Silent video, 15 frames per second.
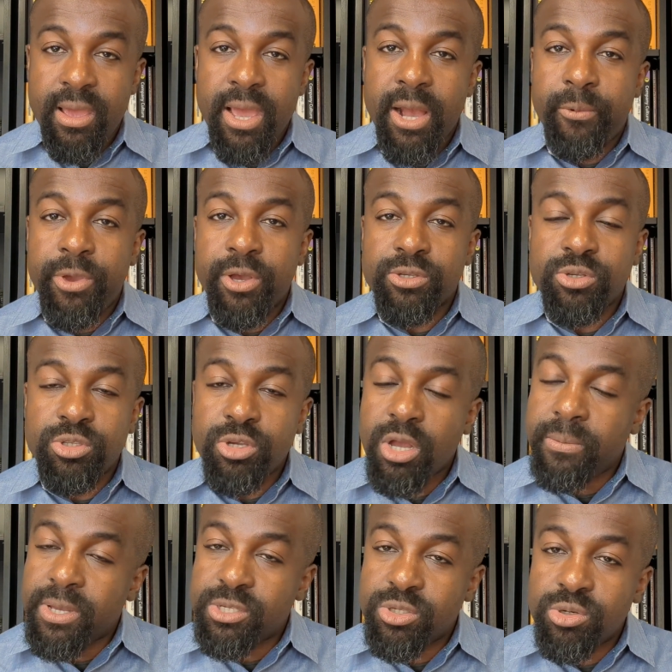And we also talk
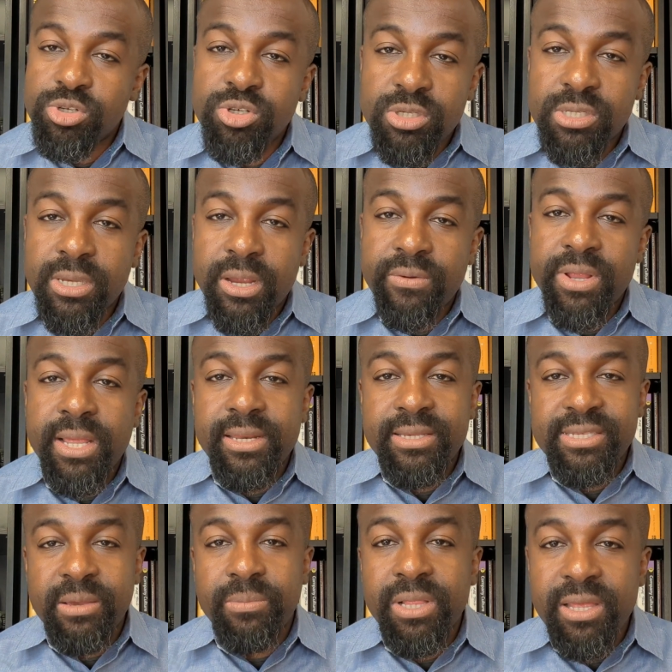about Social Security and
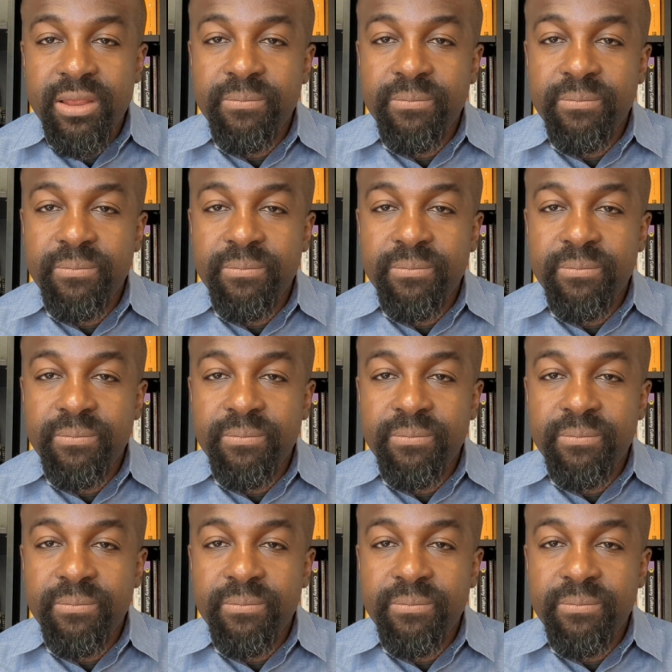disability